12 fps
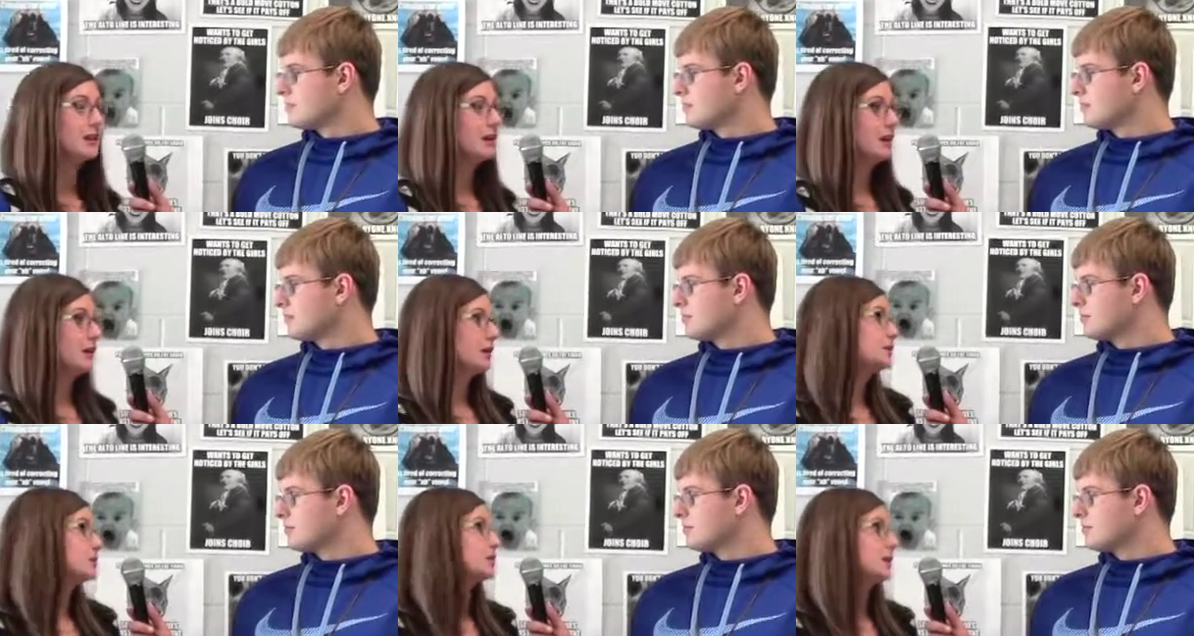Speaker 1: a
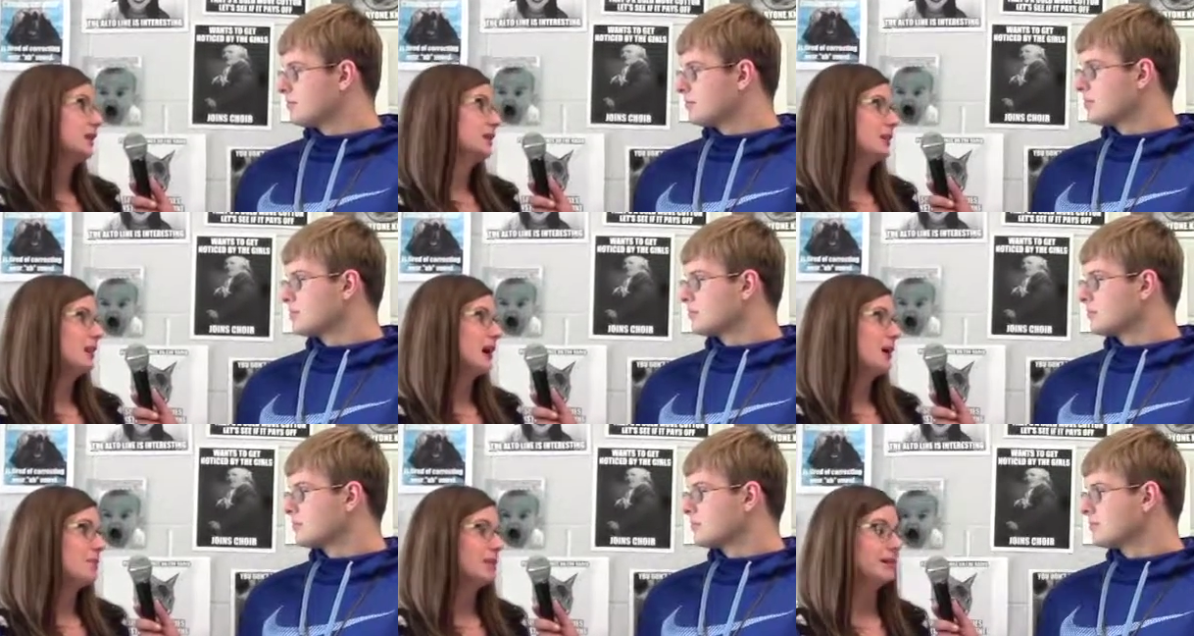character skit that
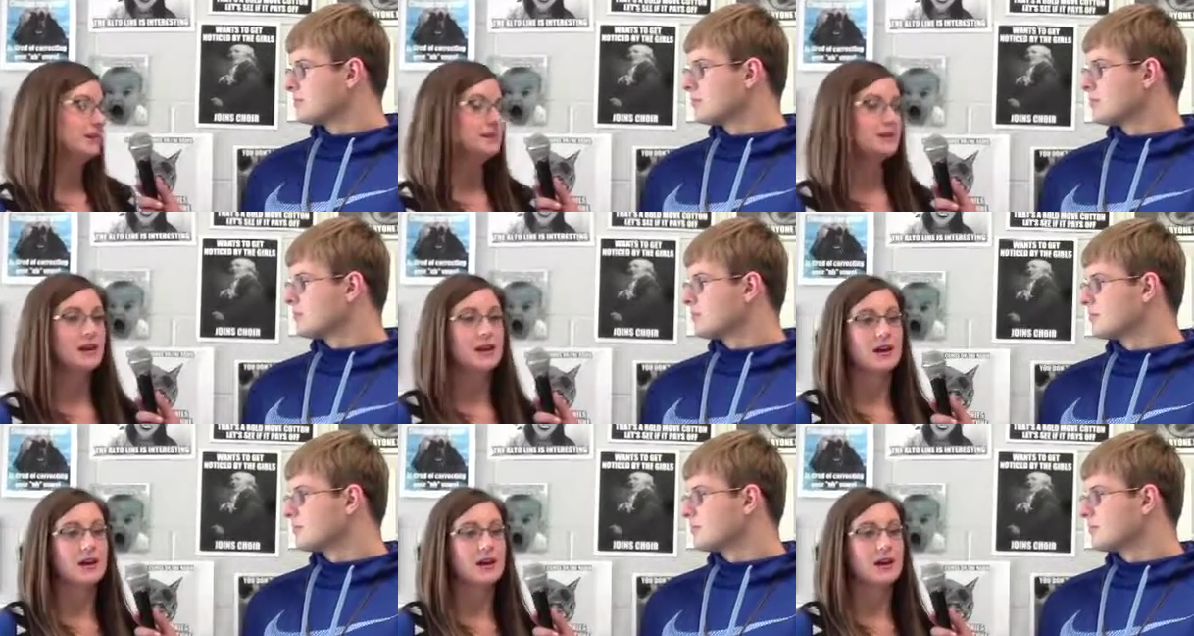happens.